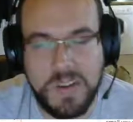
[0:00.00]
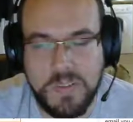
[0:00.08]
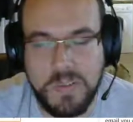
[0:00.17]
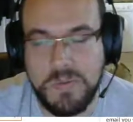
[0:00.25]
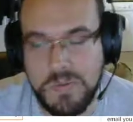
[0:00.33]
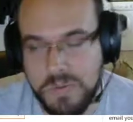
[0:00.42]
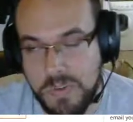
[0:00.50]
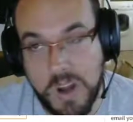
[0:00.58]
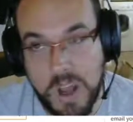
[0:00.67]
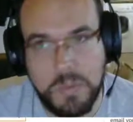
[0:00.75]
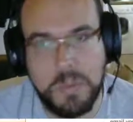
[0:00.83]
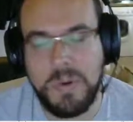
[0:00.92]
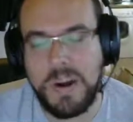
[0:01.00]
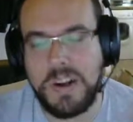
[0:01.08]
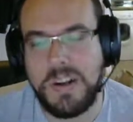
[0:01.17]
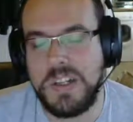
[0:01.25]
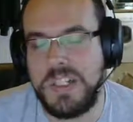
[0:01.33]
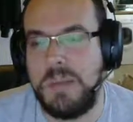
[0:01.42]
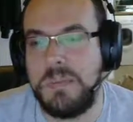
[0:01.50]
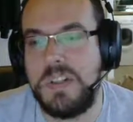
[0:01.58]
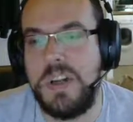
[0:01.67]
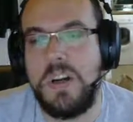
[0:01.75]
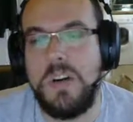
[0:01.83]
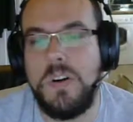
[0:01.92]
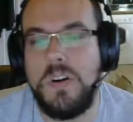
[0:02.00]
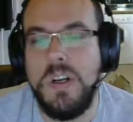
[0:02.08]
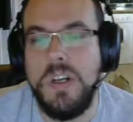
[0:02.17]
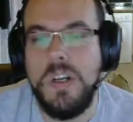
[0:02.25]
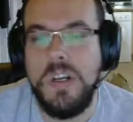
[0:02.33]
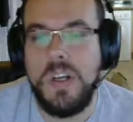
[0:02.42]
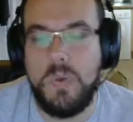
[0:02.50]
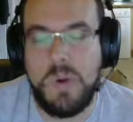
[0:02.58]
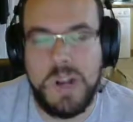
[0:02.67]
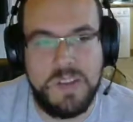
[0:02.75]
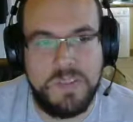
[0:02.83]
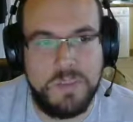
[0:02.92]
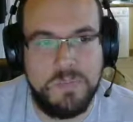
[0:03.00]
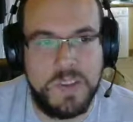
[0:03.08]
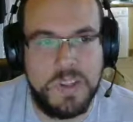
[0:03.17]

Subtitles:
like Samsung or whatever,